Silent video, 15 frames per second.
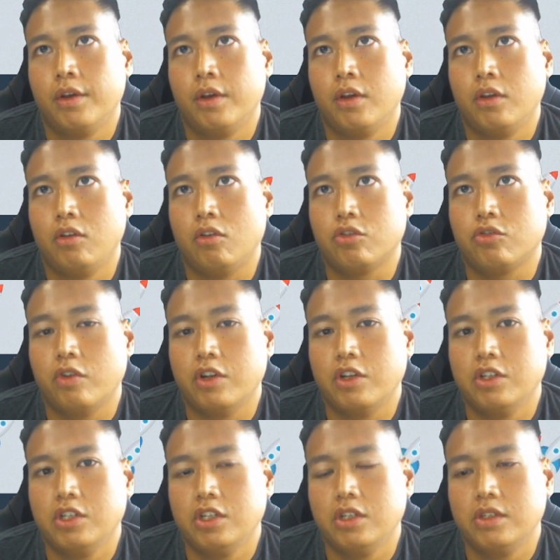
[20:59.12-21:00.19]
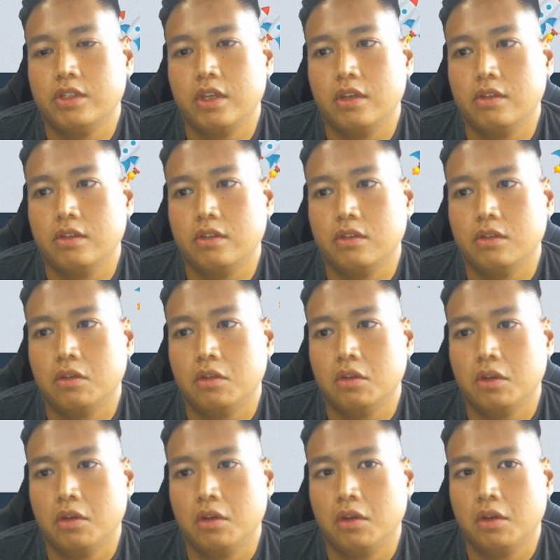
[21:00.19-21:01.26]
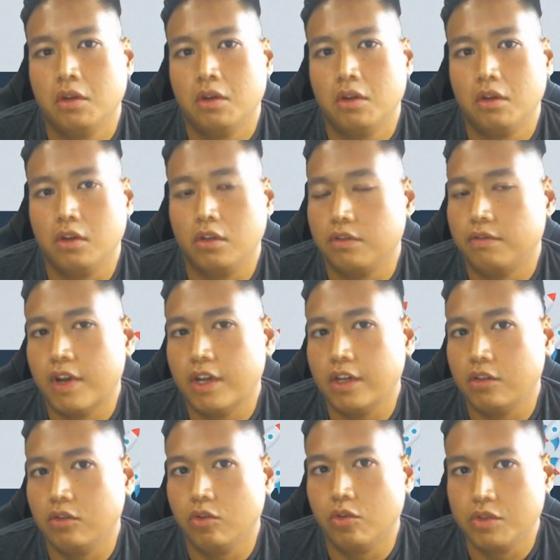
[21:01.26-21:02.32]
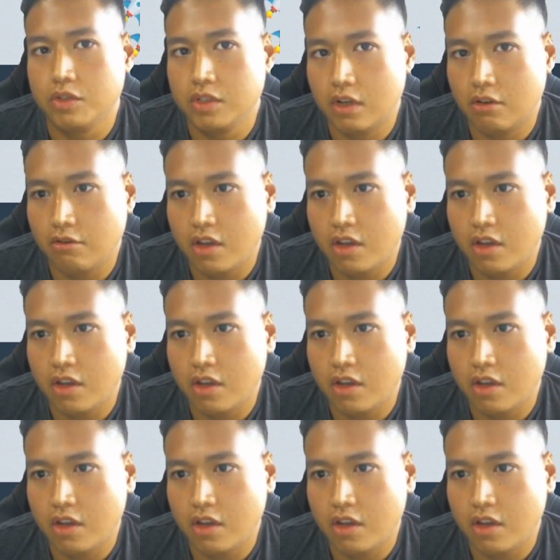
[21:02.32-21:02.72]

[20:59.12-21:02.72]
your strategy says it's fine, don't sell yet,